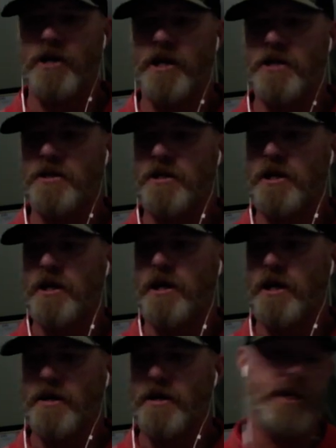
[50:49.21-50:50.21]
leagues, and
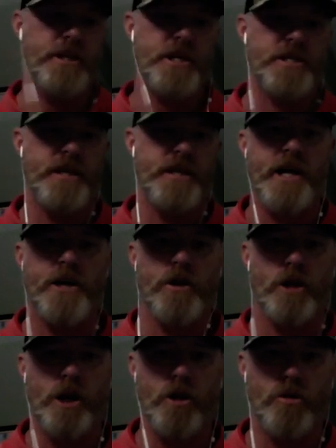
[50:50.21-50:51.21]
just that year
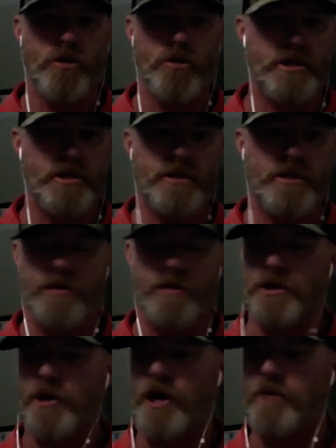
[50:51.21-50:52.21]
alone was
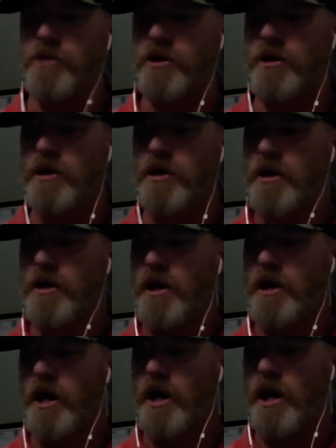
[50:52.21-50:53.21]
incredible.
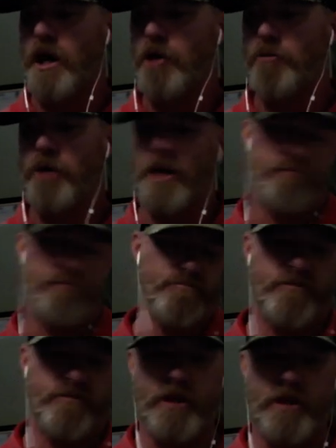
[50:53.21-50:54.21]
But
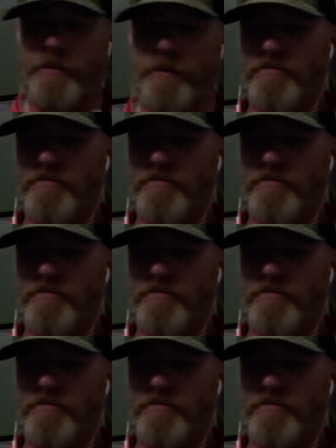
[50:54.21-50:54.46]
I mean,